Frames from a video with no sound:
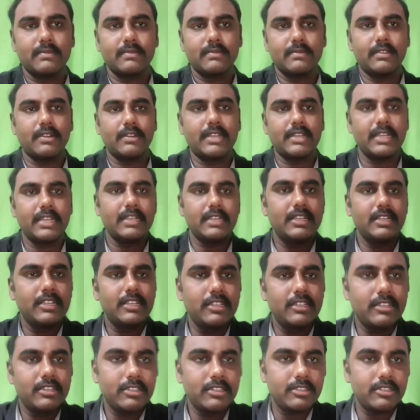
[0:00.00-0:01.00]
Okay.
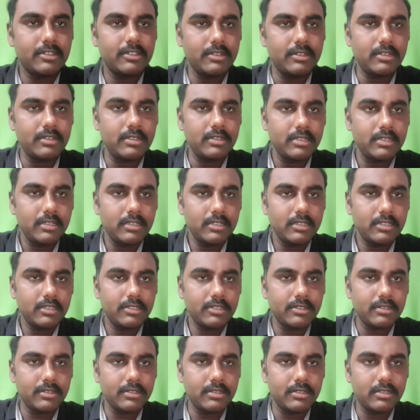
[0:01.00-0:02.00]
So,
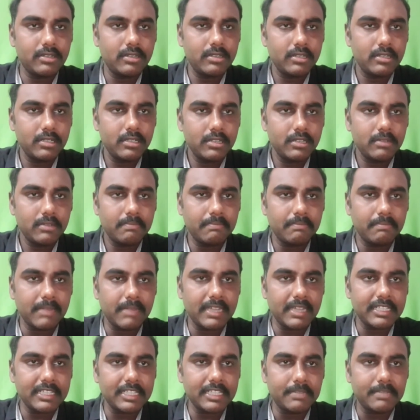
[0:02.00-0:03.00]
so
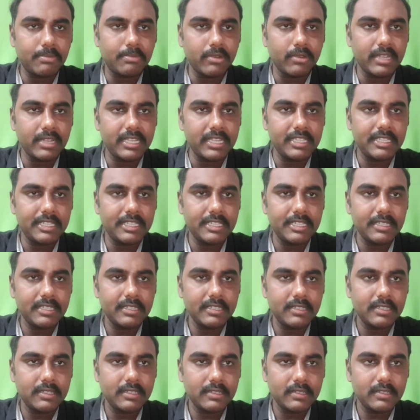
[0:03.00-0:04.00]
mark these points
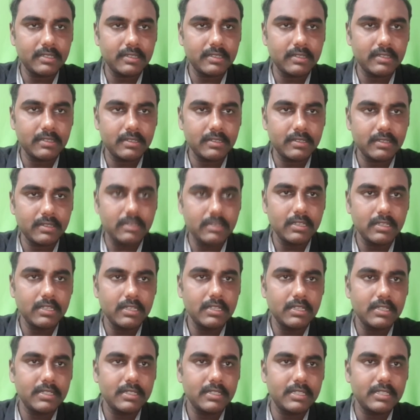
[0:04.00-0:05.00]

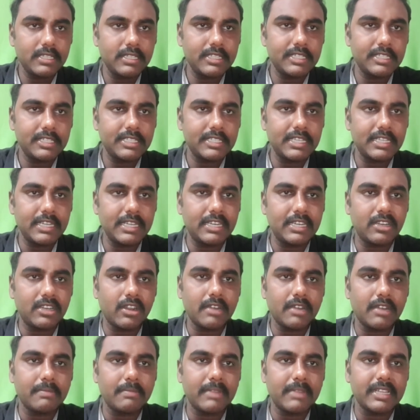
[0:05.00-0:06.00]
this is the
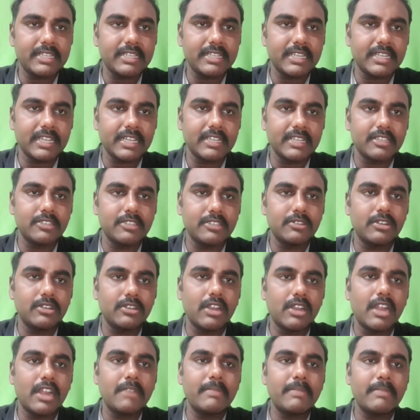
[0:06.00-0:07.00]
Trotman's triangle. So,
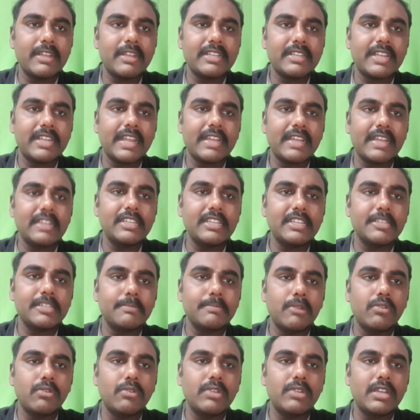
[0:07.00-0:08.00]
Trotman triangle is
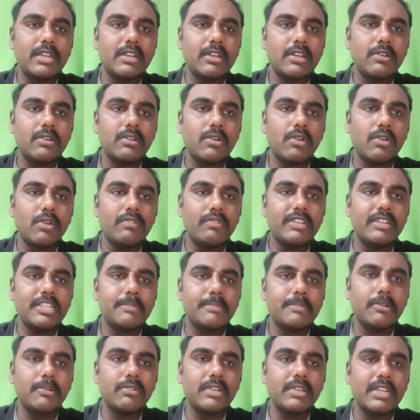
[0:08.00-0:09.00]
bounded now how it is
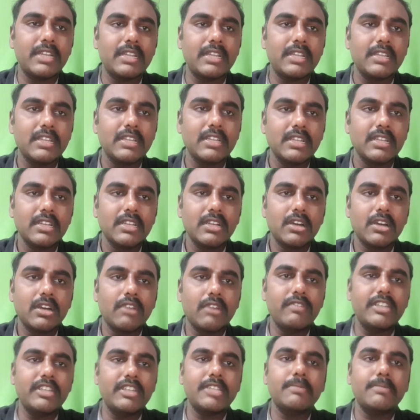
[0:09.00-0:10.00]
bounded
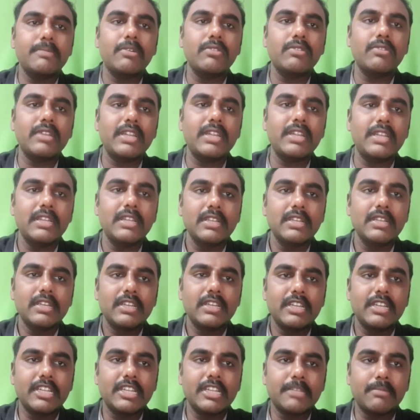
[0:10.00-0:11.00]
how it is bounded
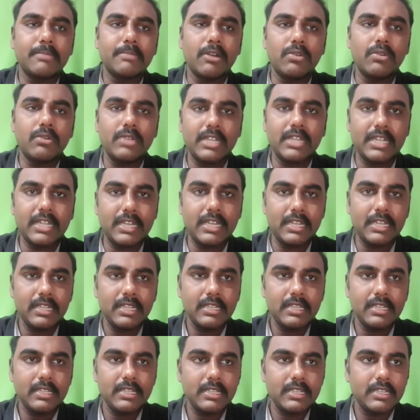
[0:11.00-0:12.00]
it is bounded
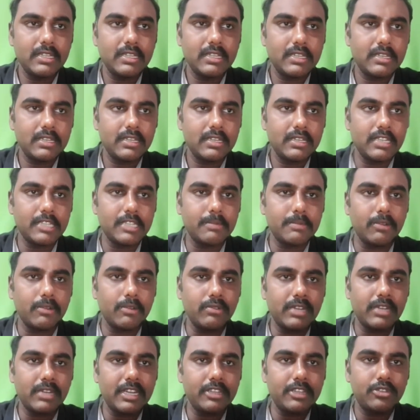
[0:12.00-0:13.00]
it is
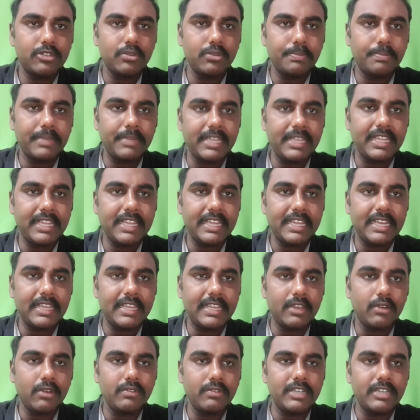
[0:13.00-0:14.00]
bounded superiorly
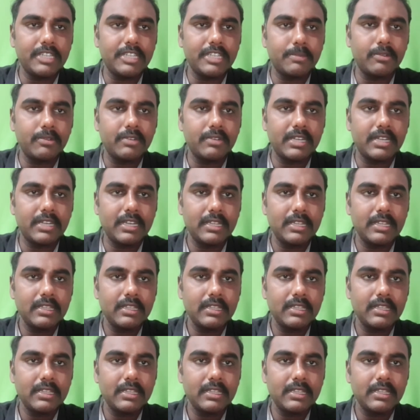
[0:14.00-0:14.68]
how it is bounded